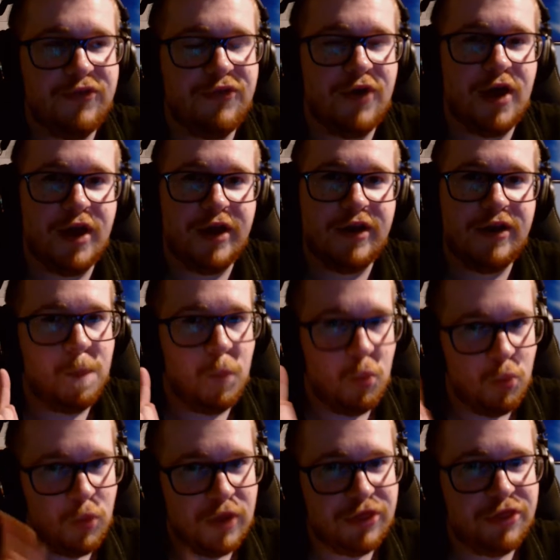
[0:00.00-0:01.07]
fine
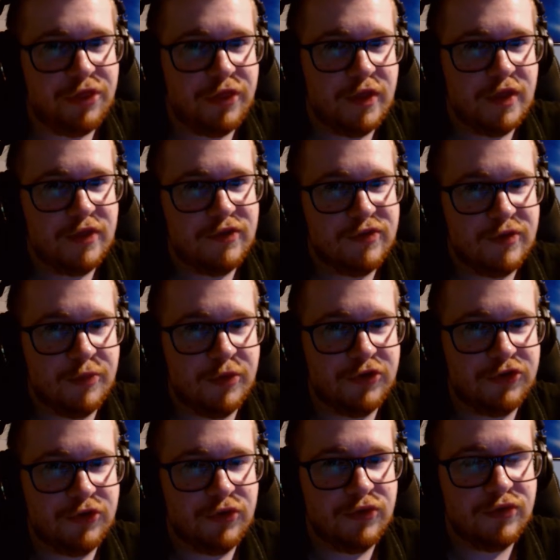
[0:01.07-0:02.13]
with some
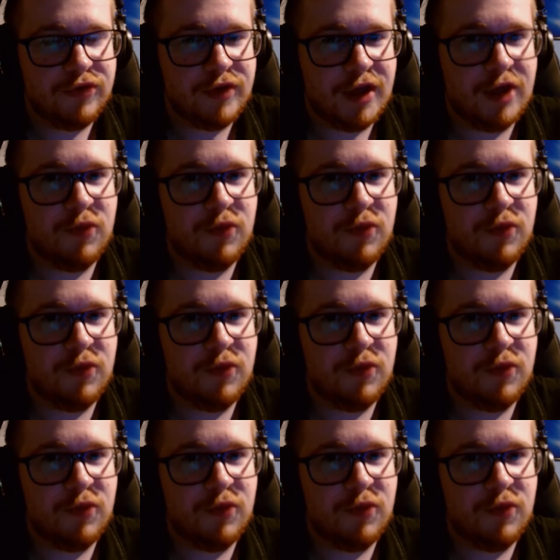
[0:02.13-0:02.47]
issues,